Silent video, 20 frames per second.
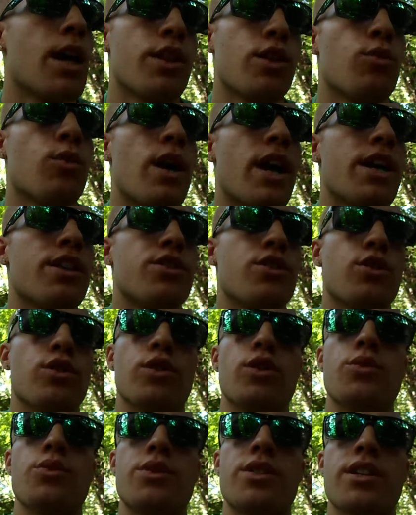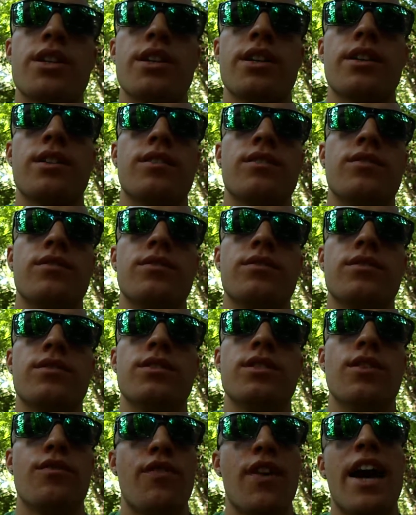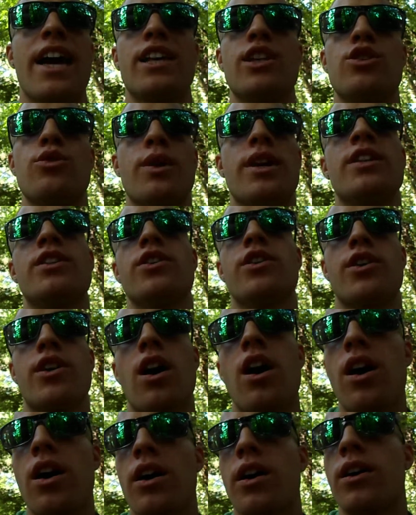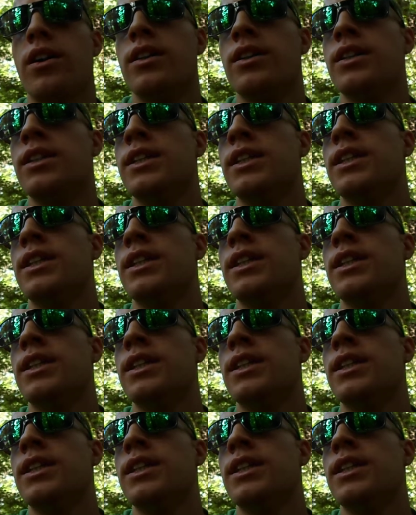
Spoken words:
Otherwise you're losing the value in your car.